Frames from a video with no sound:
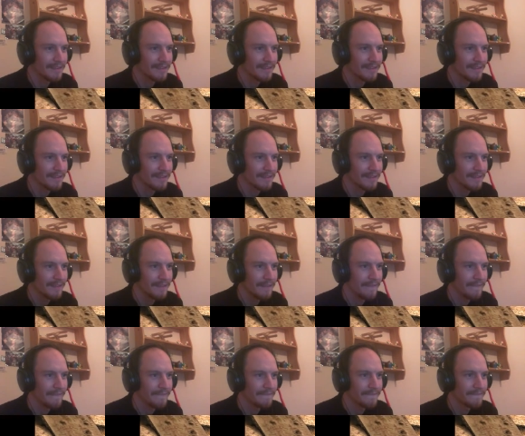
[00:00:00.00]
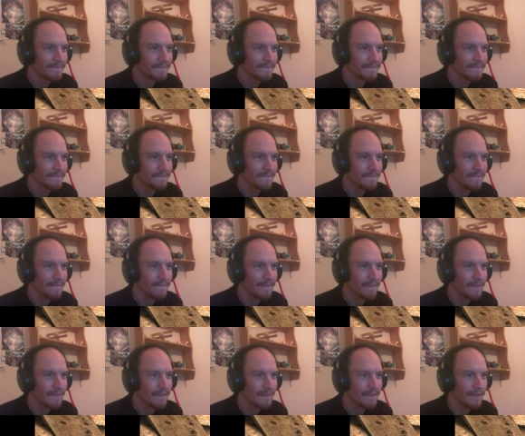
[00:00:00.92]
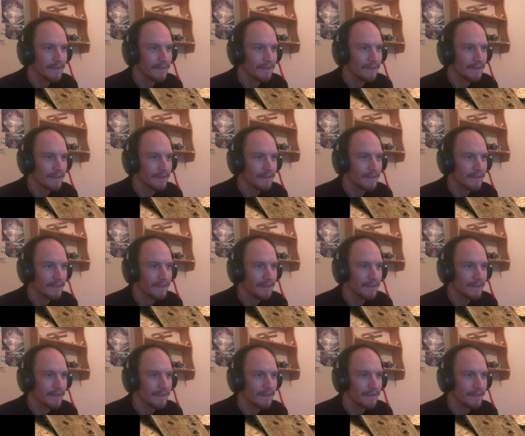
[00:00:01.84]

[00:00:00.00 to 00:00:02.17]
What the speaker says: (silence)